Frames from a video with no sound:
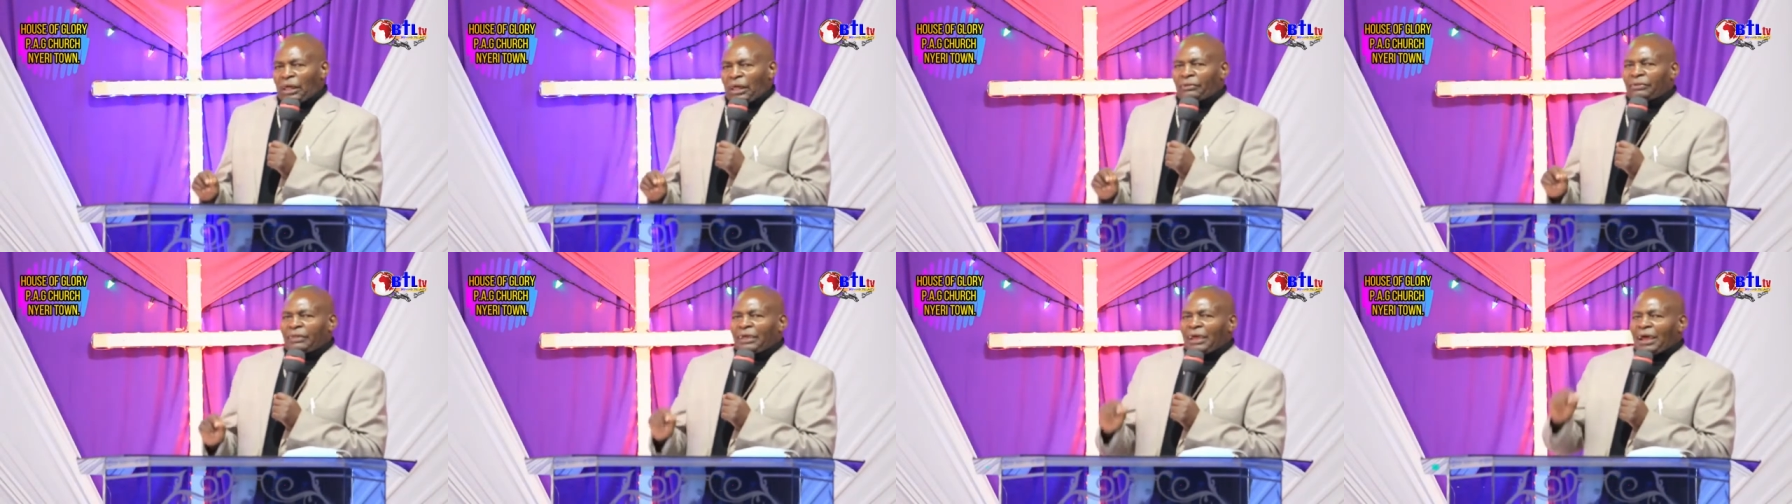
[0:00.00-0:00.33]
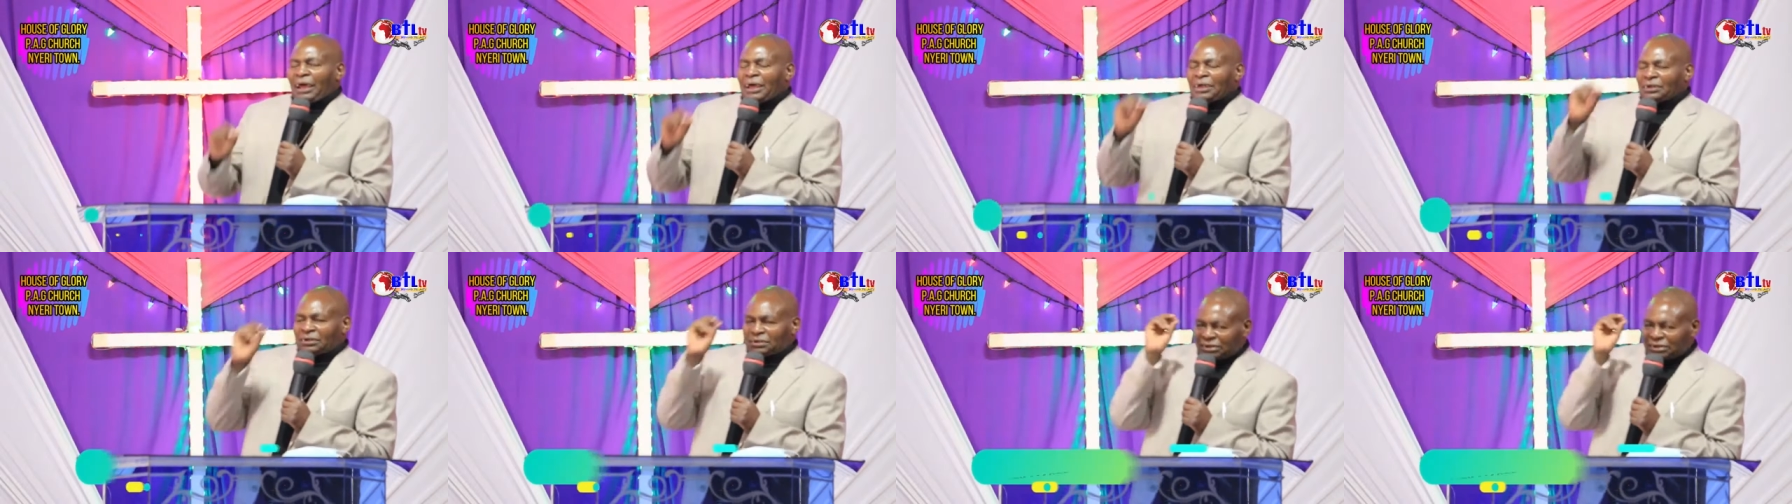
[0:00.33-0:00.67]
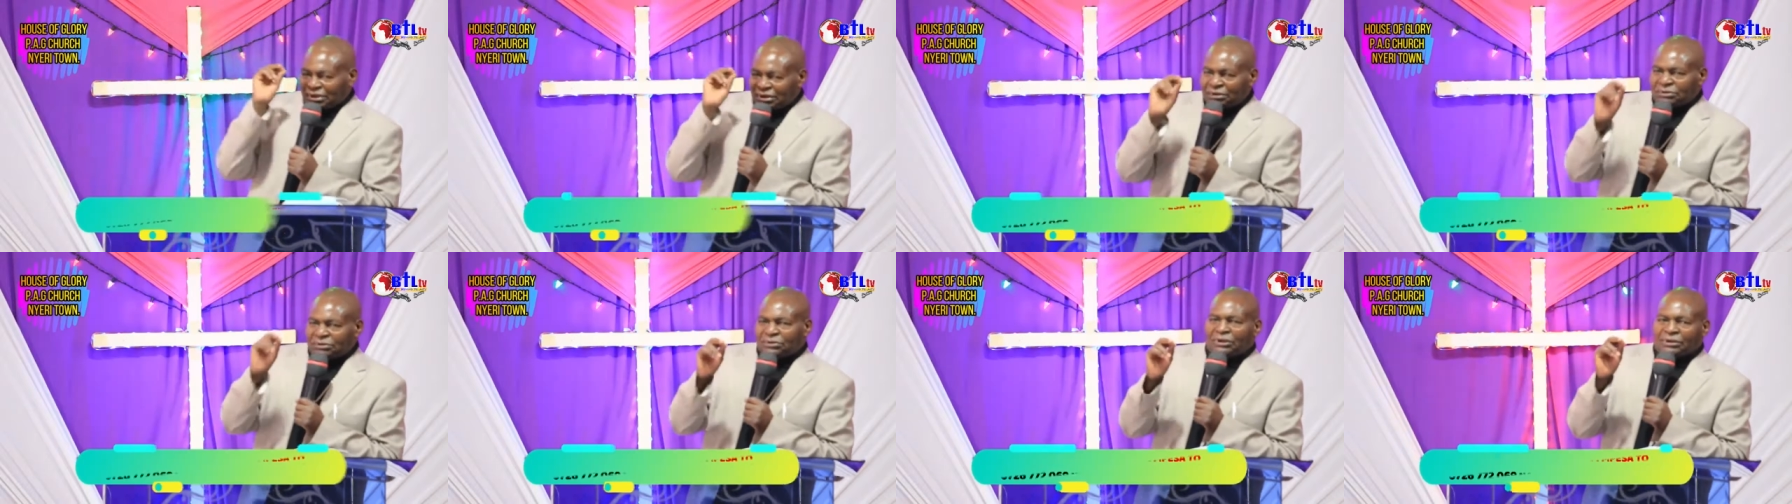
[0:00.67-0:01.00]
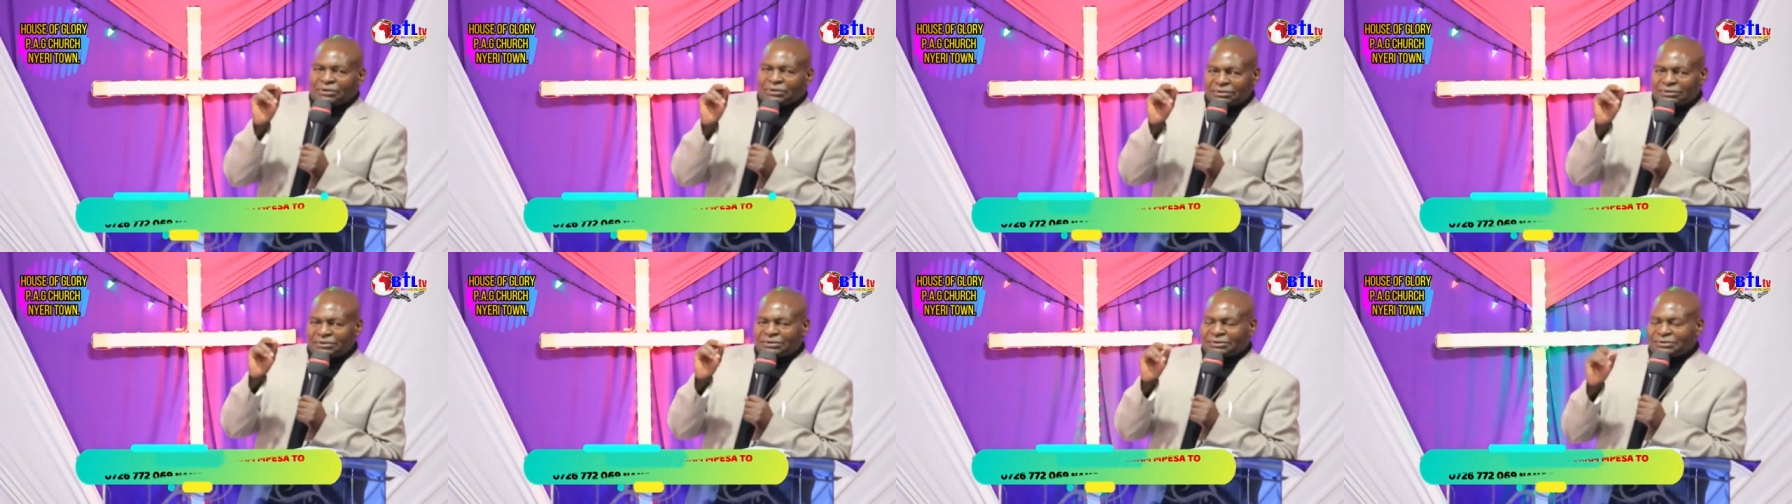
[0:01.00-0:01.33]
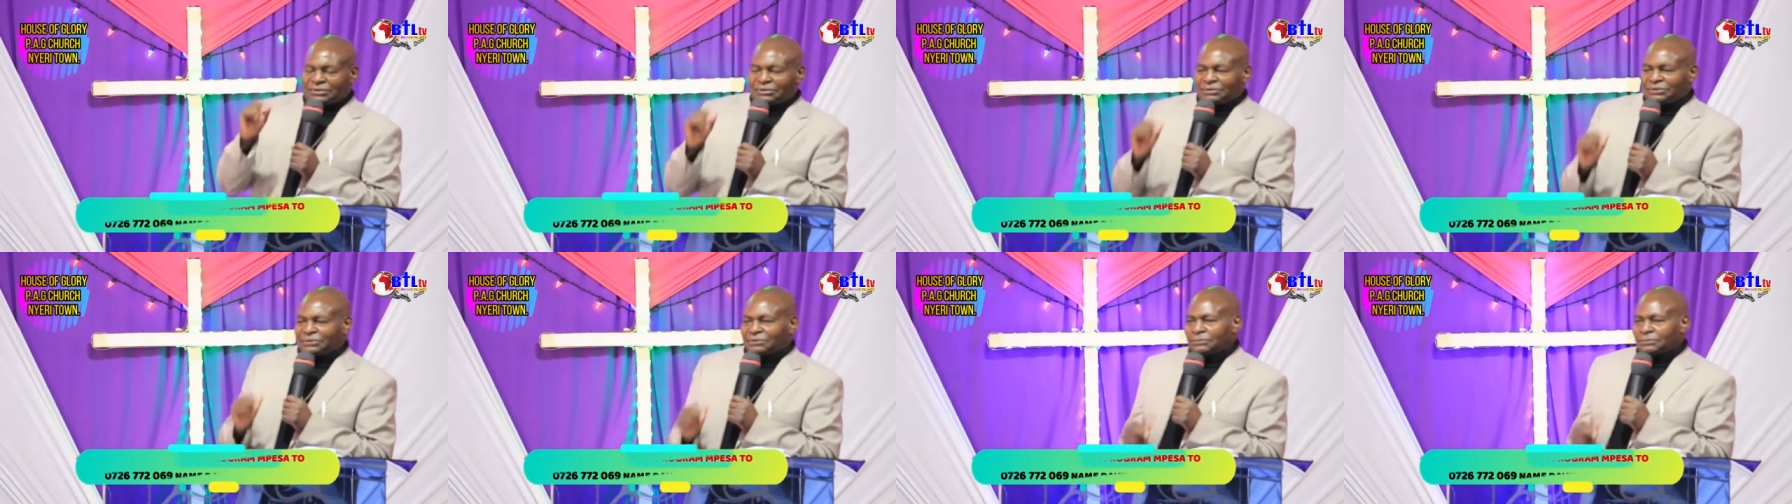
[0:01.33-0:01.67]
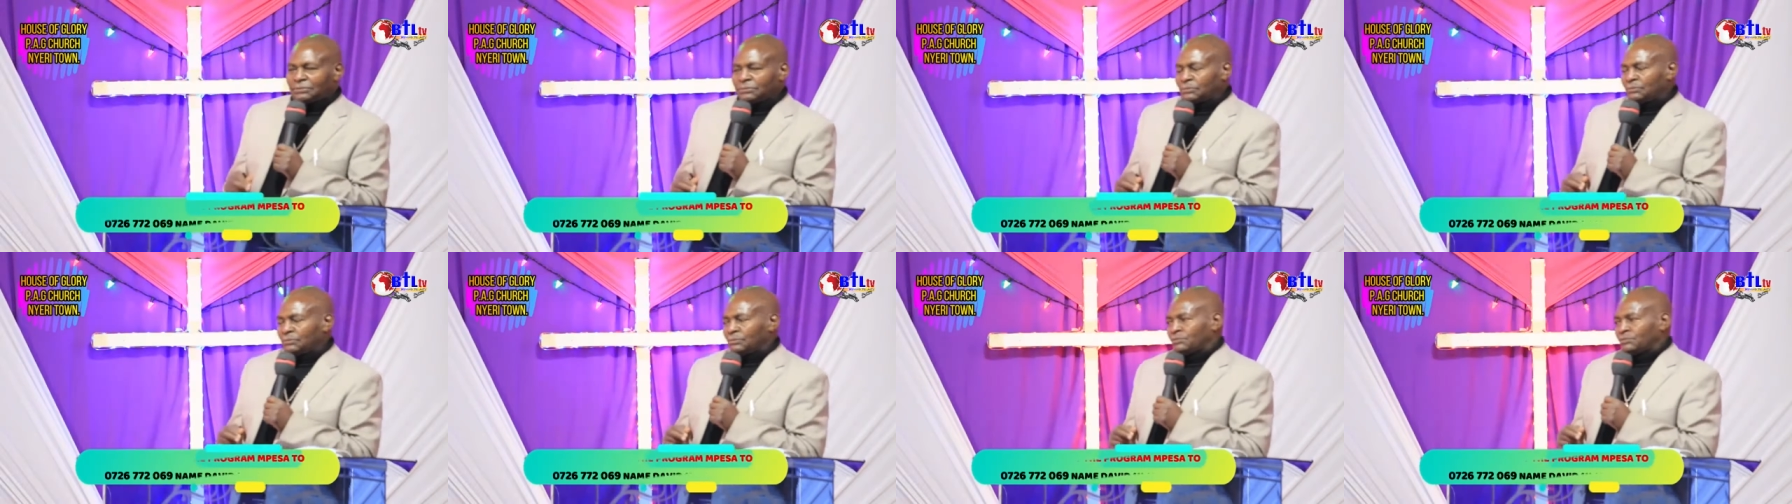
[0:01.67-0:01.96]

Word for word: that there are seasons